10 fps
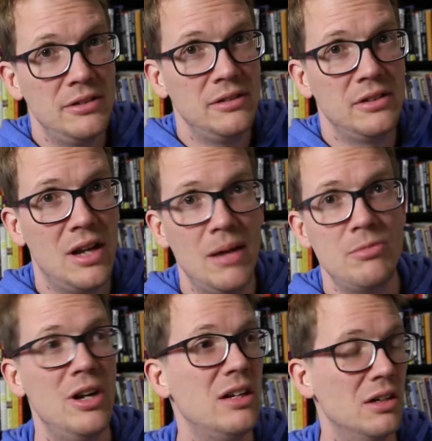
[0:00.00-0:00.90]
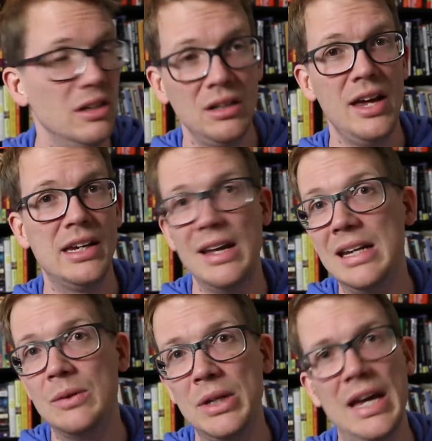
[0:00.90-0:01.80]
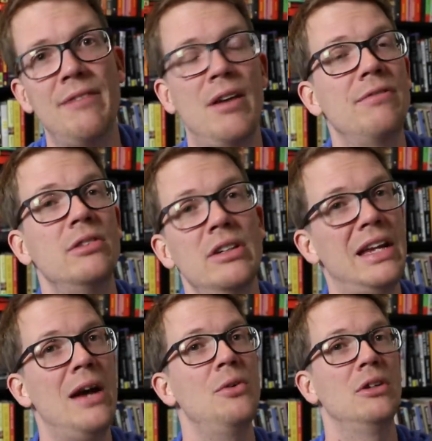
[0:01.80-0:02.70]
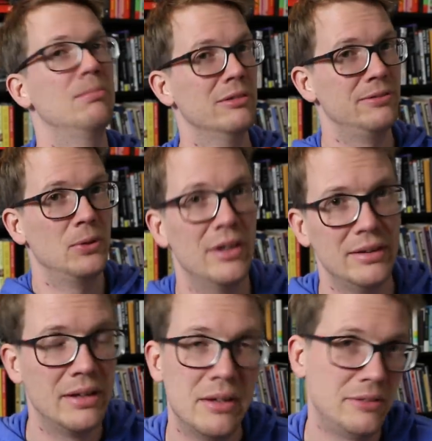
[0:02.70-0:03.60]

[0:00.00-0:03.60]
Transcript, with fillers: This is an object unlike any we have ever encountered before,